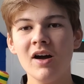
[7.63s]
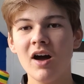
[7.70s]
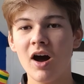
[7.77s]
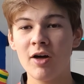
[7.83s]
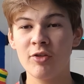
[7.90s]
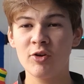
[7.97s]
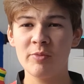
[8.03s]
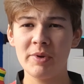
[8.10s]

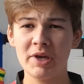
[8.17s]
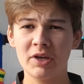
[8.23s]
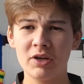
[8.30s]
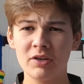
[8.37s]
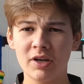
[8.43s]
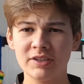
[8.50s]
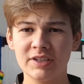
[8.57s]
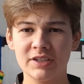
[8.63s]
I thought it would be a
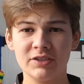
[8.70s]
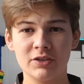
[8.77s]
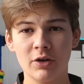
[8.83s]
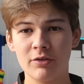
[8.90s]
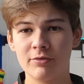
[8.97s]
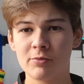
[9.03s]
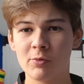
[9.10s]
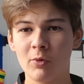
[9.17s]
good idea to go
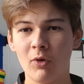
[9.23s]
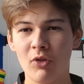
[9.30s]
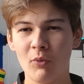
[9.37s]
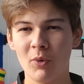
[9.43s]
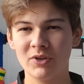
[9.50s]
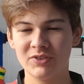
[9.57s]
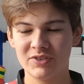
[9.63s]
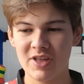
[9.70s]
through all of the
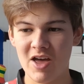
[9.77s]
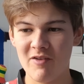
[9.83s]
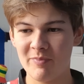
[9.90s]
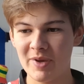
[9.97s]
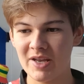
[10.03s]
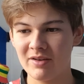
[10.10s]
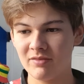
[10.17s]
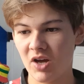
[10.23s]
ones that have
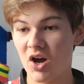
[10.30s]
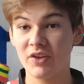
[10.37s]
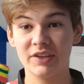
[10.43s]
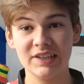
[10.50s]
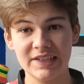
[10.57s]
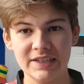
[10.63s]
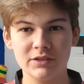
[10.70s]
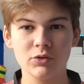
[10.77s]
been either
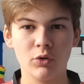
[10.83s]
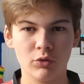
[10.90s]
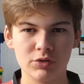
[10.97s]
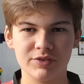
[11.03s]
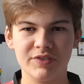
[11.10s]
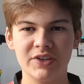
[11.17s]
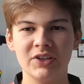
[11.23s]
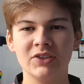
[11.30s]
leaked or
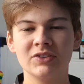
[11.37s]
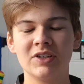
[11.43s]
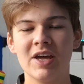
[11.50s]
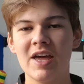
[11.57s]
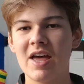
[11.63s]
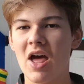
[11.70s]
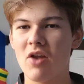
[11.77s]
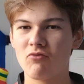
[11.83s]
revealed
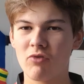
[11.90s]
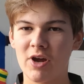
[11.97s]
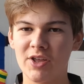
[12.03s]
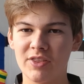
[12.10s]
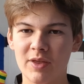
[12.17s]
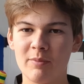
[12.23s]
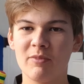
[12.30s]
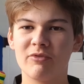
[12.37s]
and
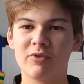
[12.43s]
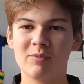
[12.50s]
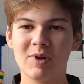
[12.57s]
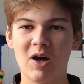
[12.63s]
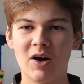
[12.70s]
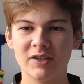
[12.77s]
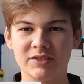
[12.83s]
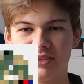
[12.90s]
rank them from
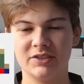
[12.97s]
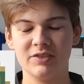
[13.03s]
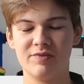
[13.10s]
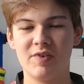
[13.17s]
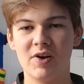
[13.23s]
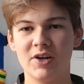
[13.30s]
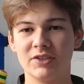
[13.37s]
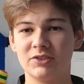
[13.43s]
last to
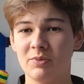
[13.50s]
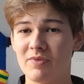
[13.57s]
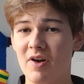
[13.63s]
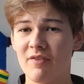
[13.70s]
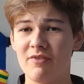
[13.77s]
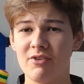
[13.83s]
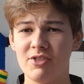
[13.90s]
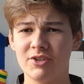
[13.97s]
first. So
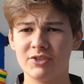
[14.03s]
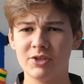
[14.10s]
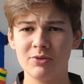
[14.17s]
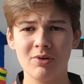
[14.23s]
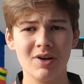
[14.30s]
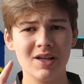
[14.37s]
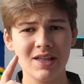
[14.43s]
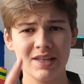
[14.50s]
without further
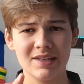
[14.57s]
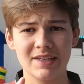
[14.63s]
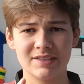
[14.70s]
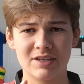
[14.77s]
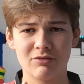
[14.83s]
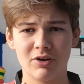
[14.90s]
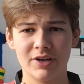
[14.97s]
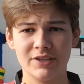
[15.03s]
ado, let's
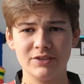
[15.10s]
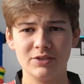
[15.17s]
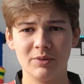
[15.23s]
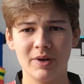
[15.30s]
get right into